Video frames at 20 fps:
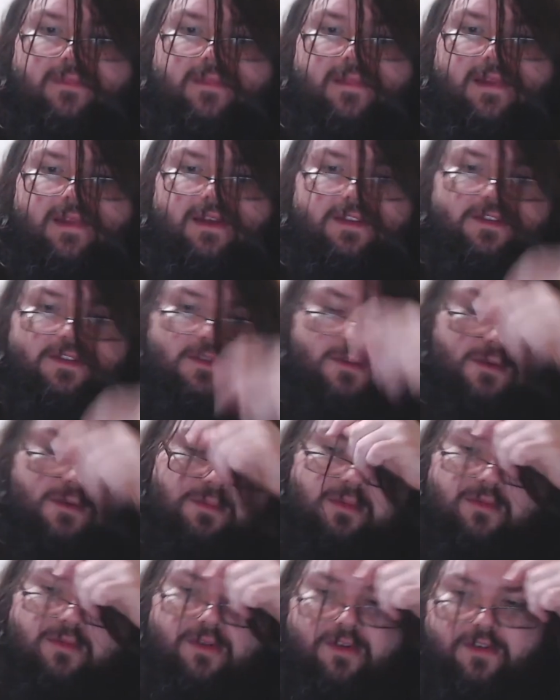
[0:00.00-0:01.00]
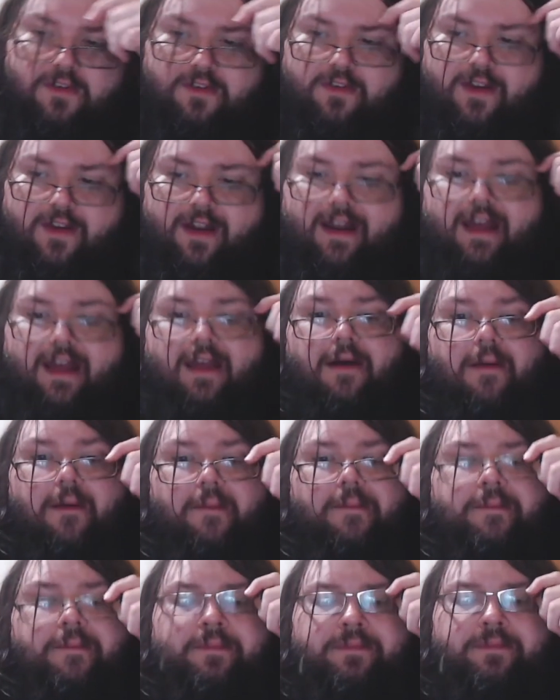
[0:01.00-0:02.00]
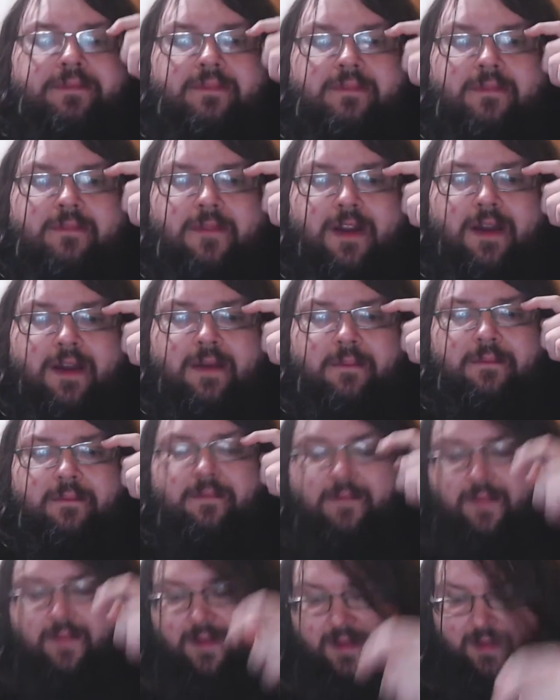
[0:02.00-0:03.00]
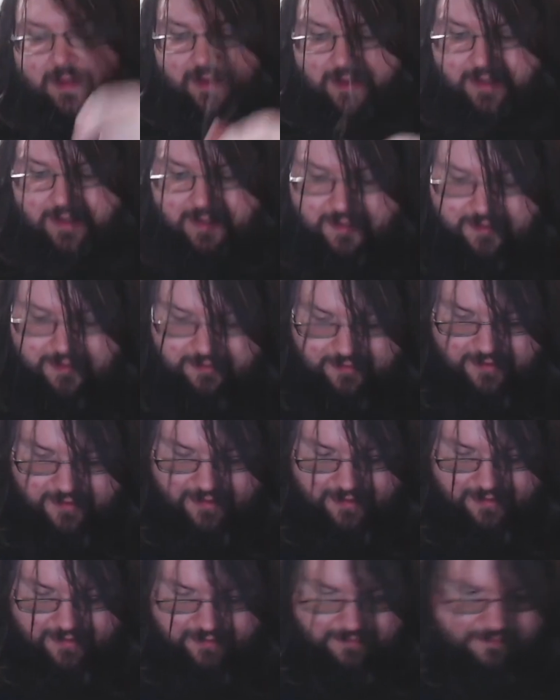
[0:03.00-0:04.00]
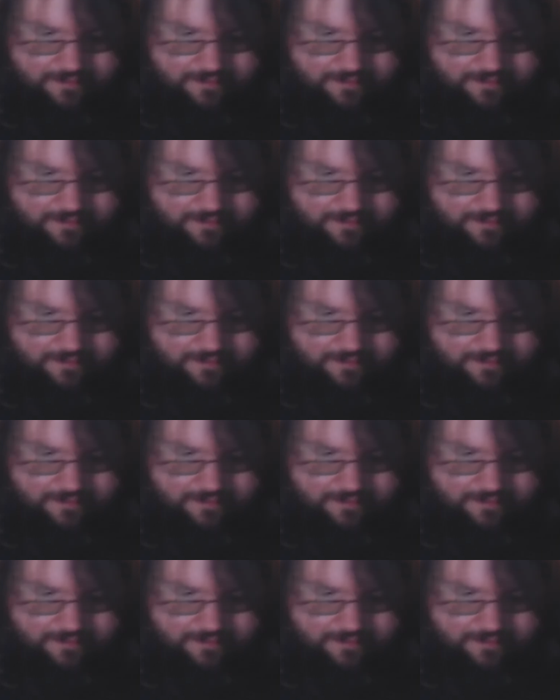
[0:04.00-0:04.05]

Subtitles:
a sword pointing straight out, right? You can